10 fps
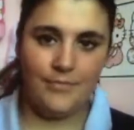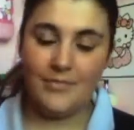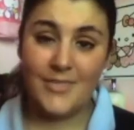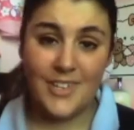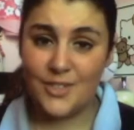
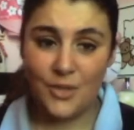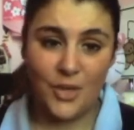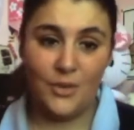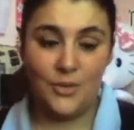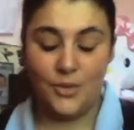But it's
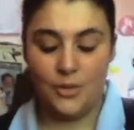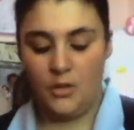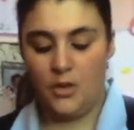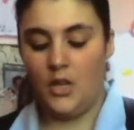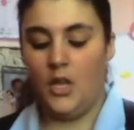not going to.
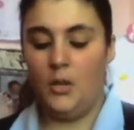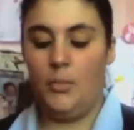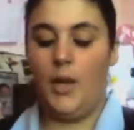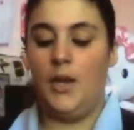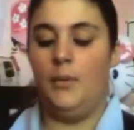
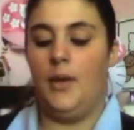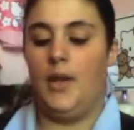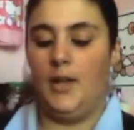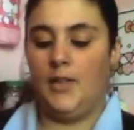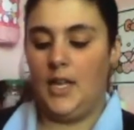But
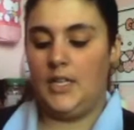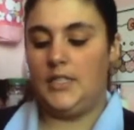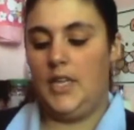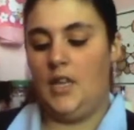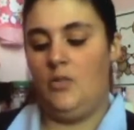anyway,
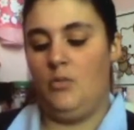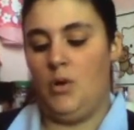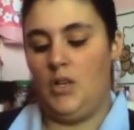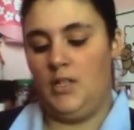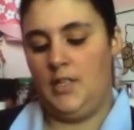that's in
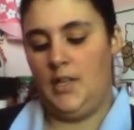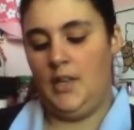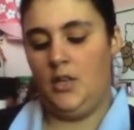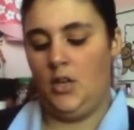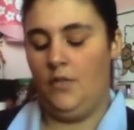Almighty
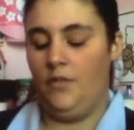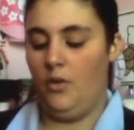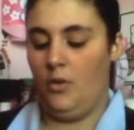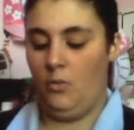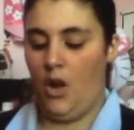
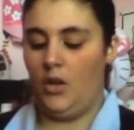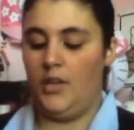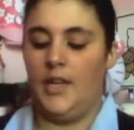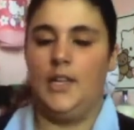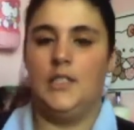
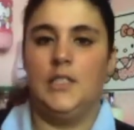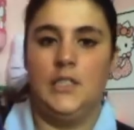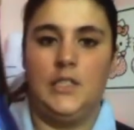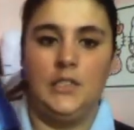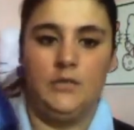941 and that's
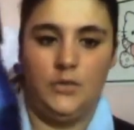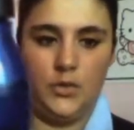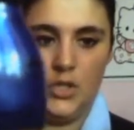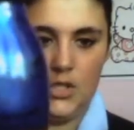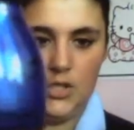in Sinful
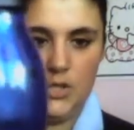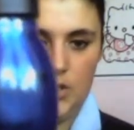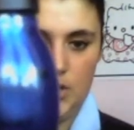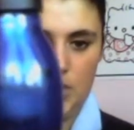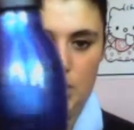
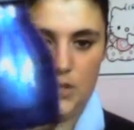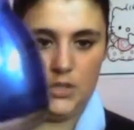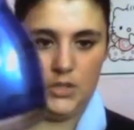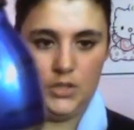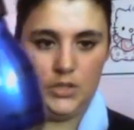Colours.
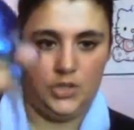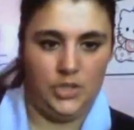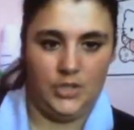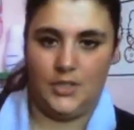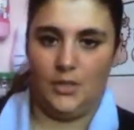
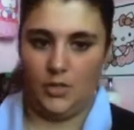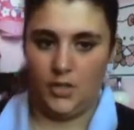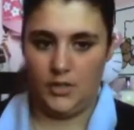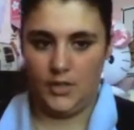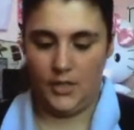Which you still
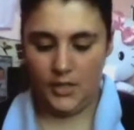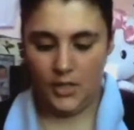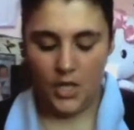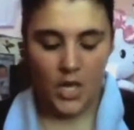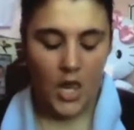can't
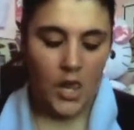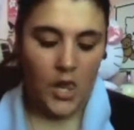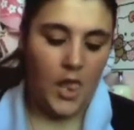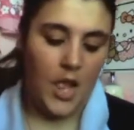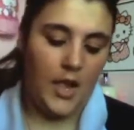
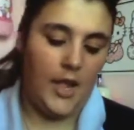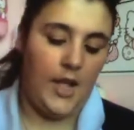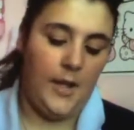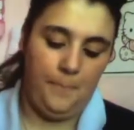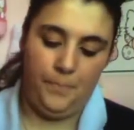see.
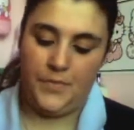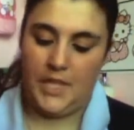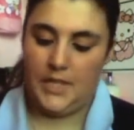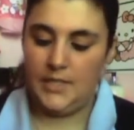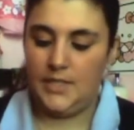Um,
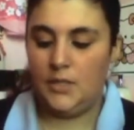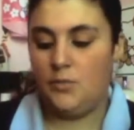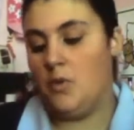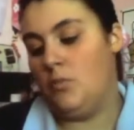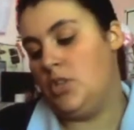then there's this
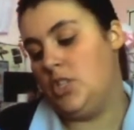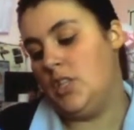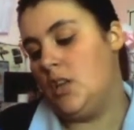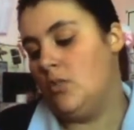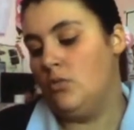one which
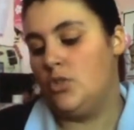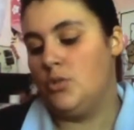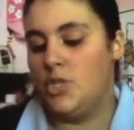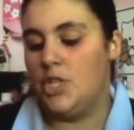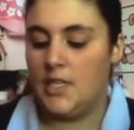is an
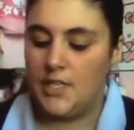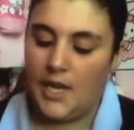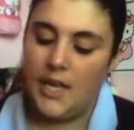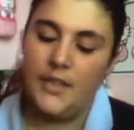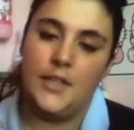ultra
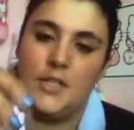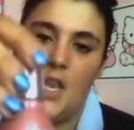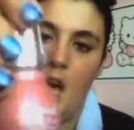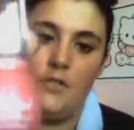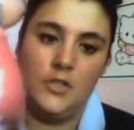magenta and that's
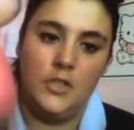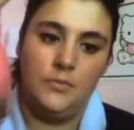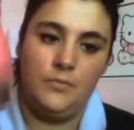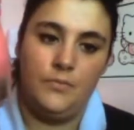Laval